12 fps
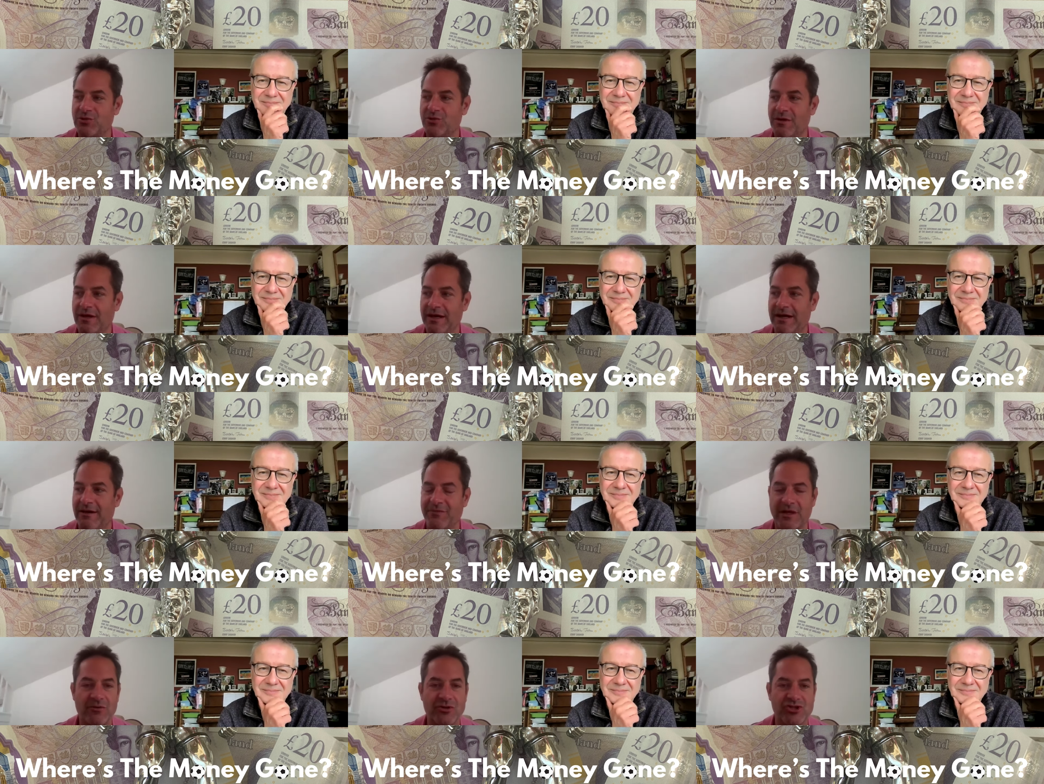Speaker 1: to um,
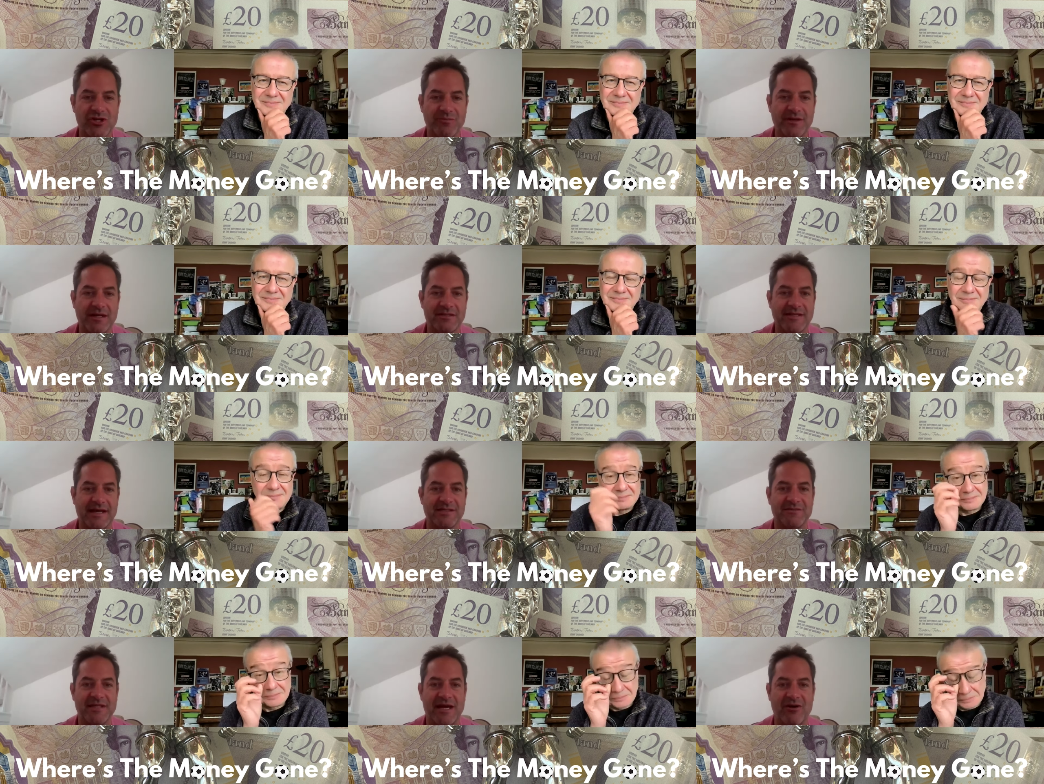the ownership and the
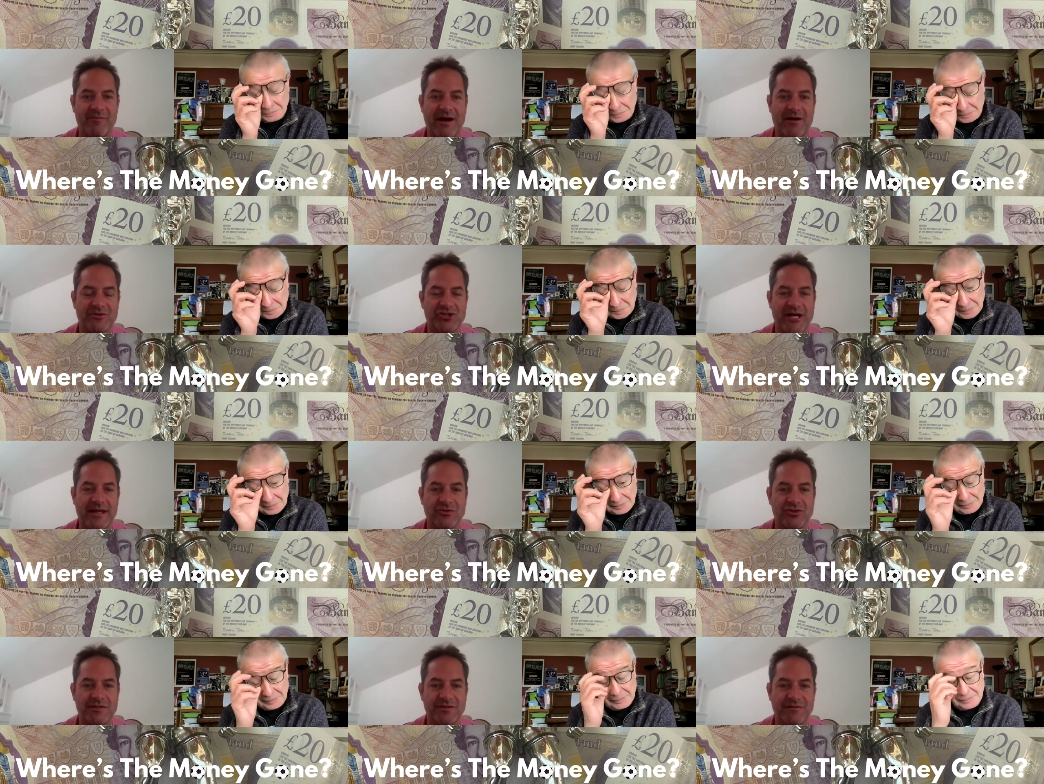executives there about the
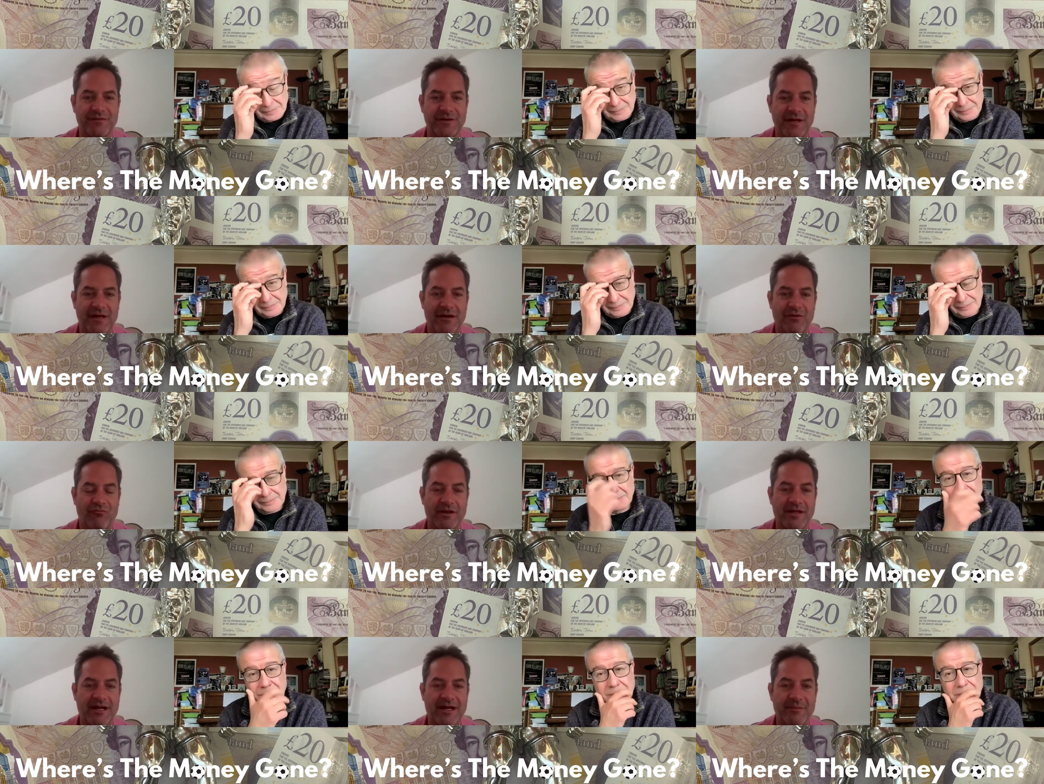challenges of
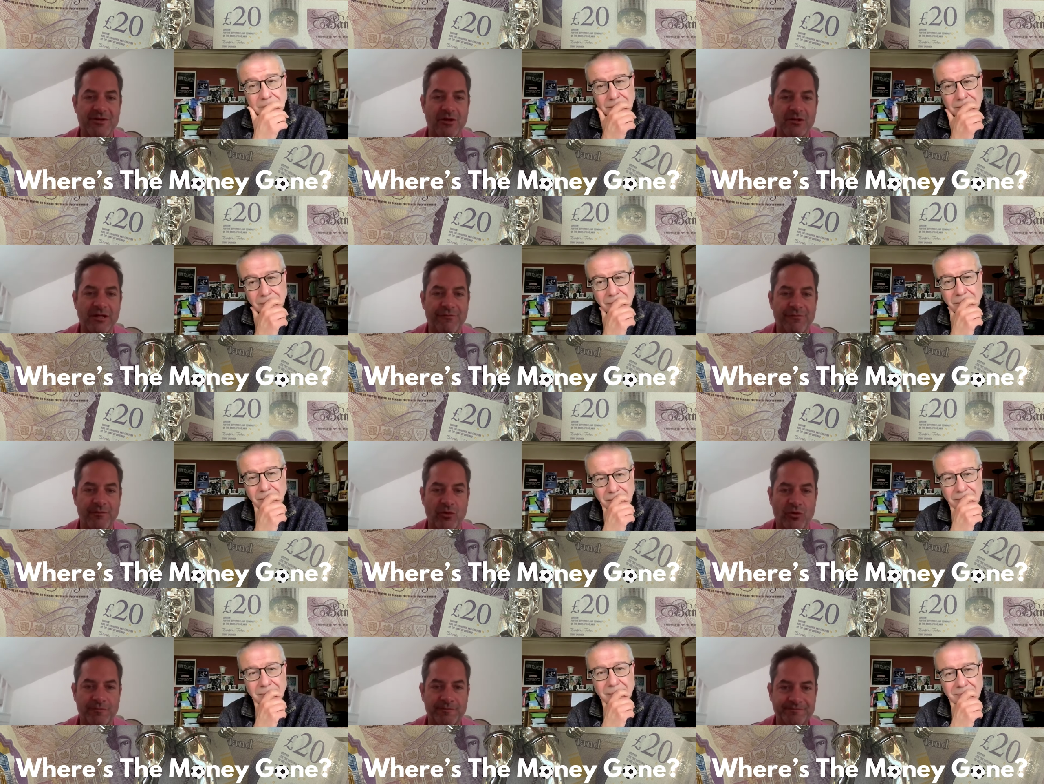running a club in non-league
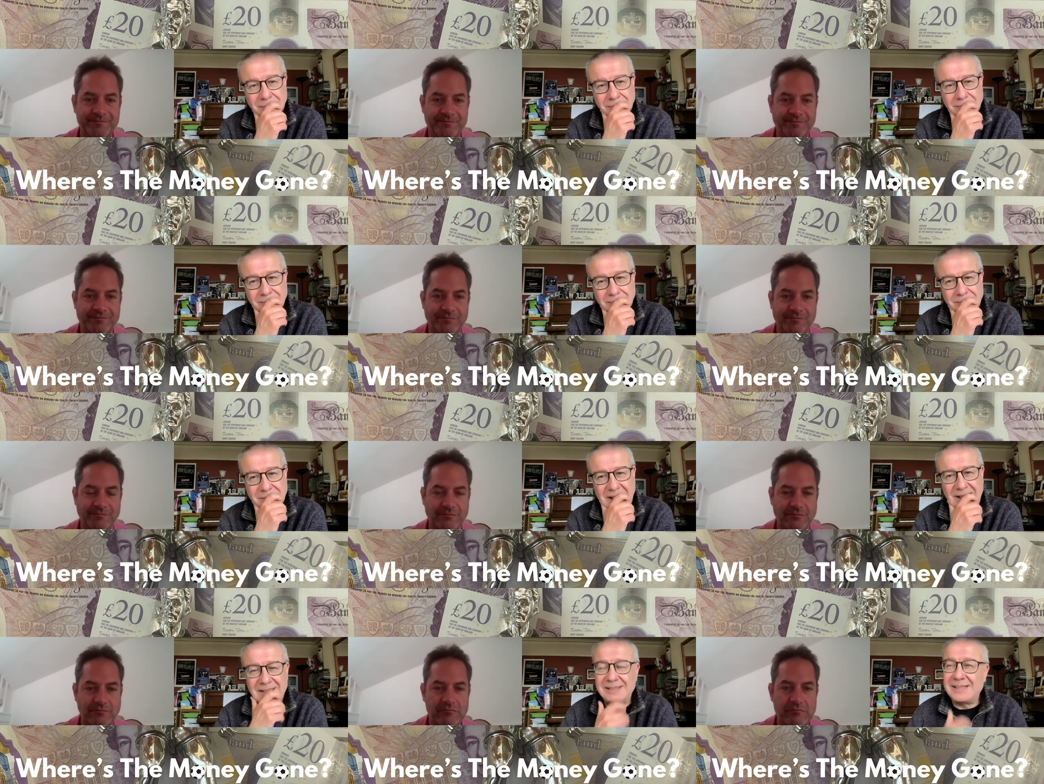football.
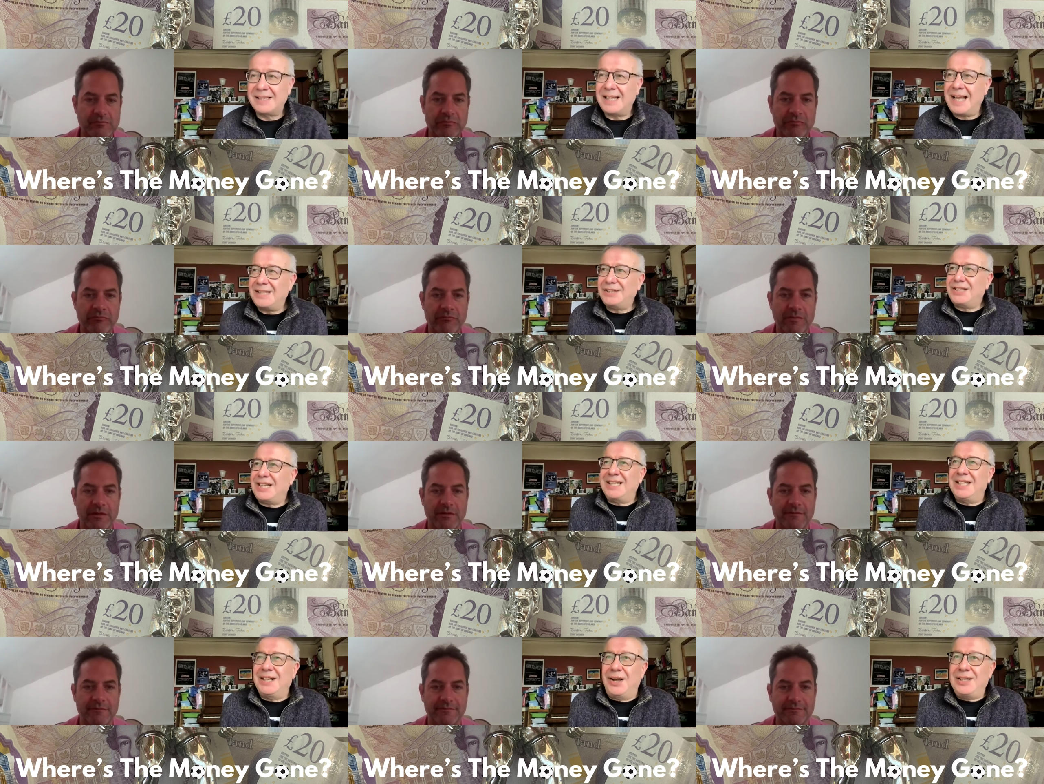
Speaker 2: And uh,
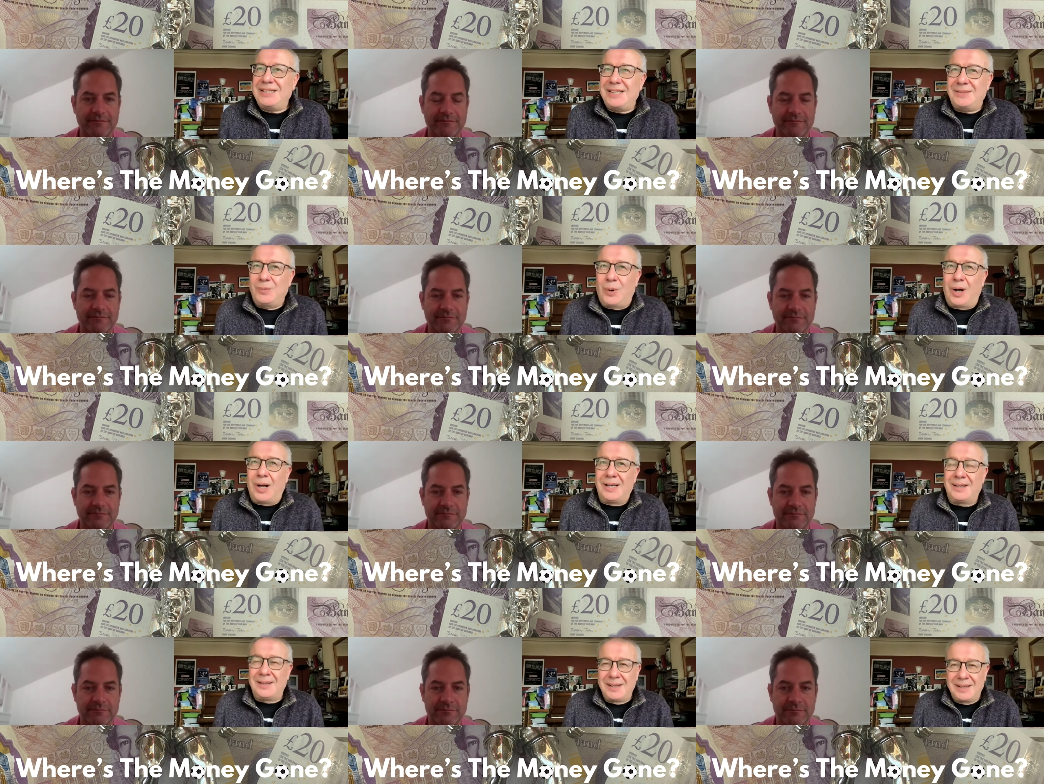Hashtag United, what,
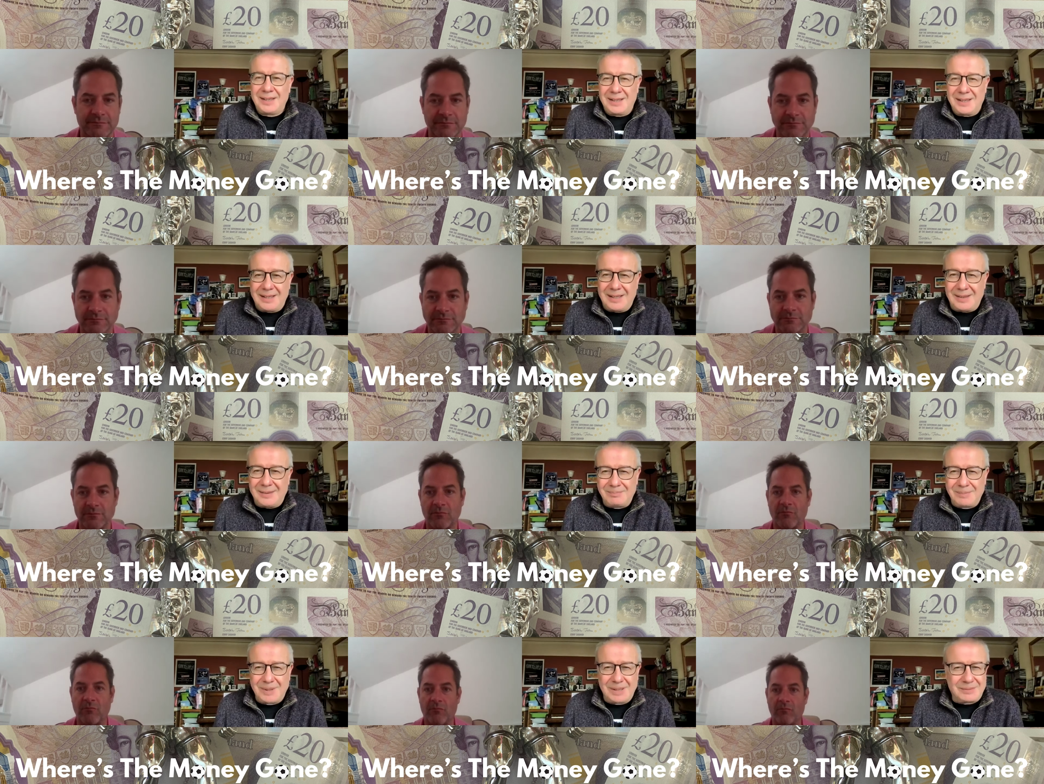a uh, uh,
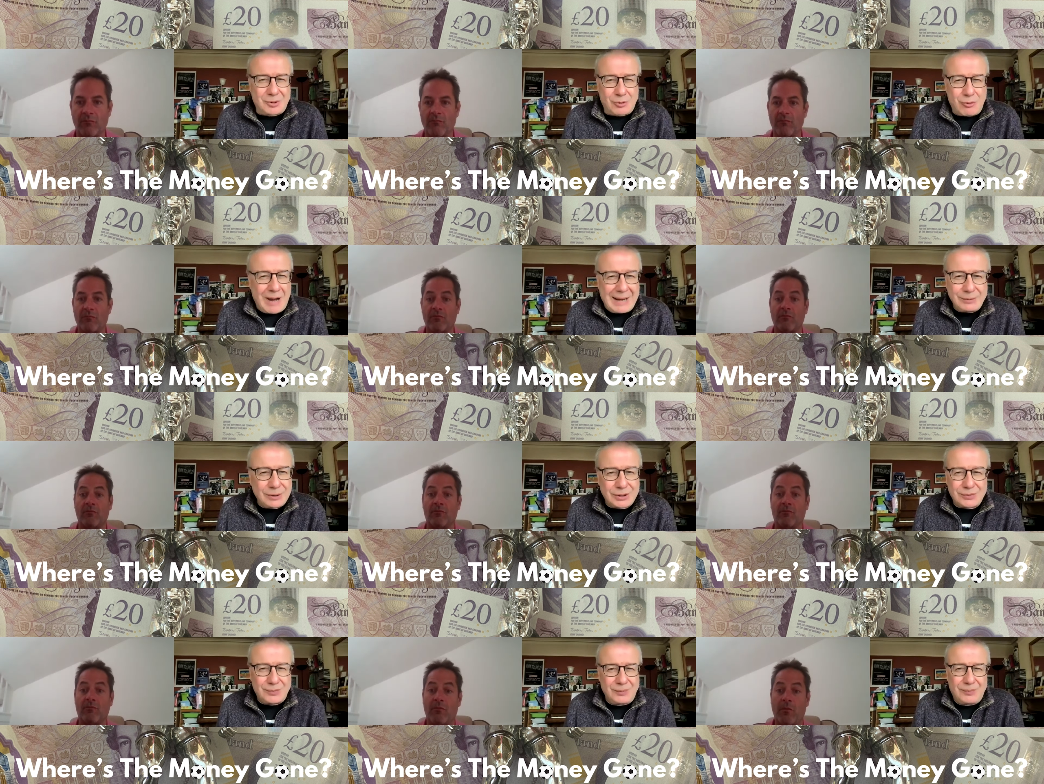
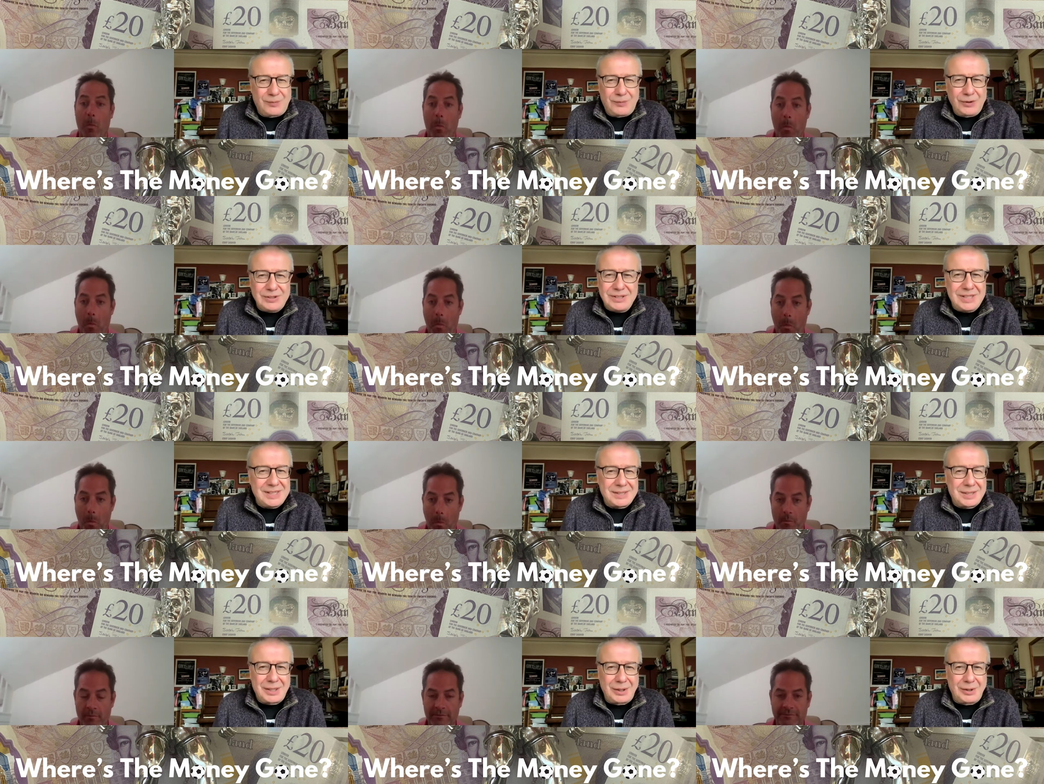
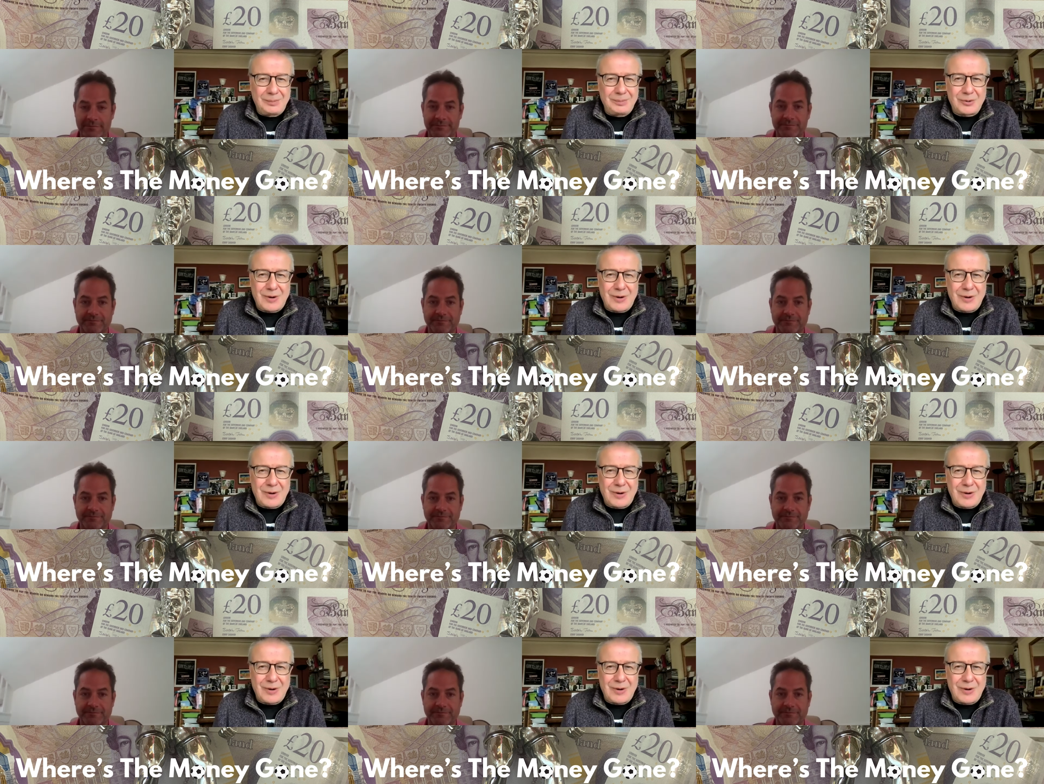crowds-funded club,